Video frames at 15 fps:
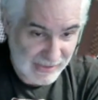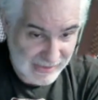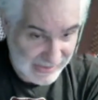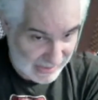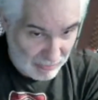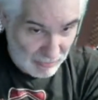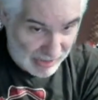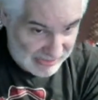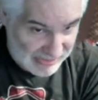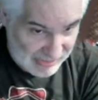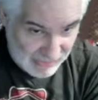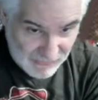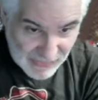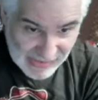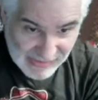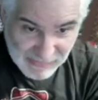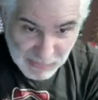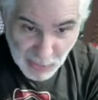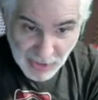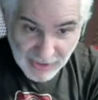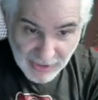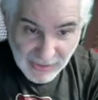They can watch it on
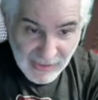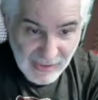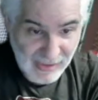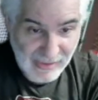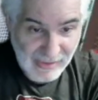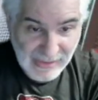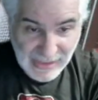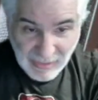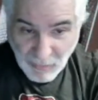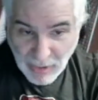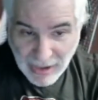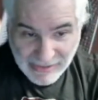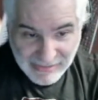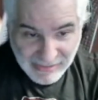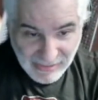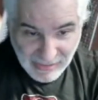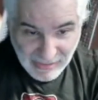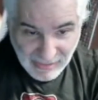Facebook. They can watch it.